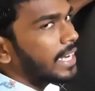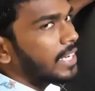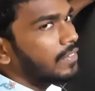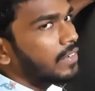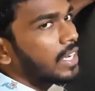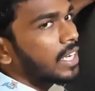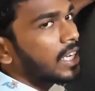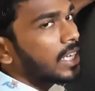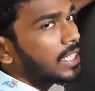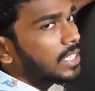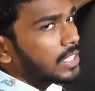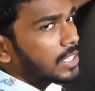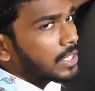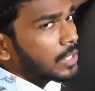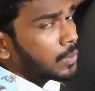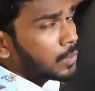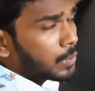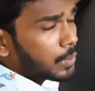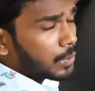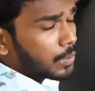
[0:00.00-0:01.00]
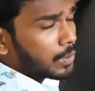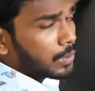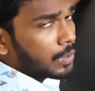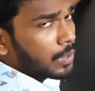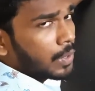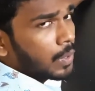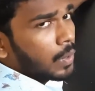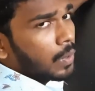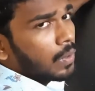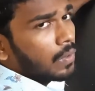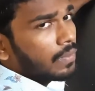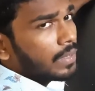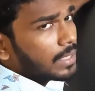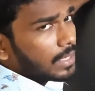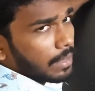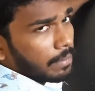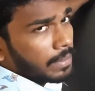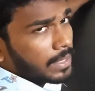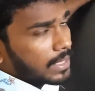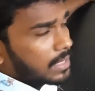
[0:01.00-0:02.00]
it will lead you with
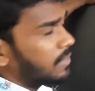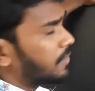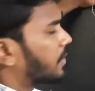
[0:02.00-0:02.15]
mixed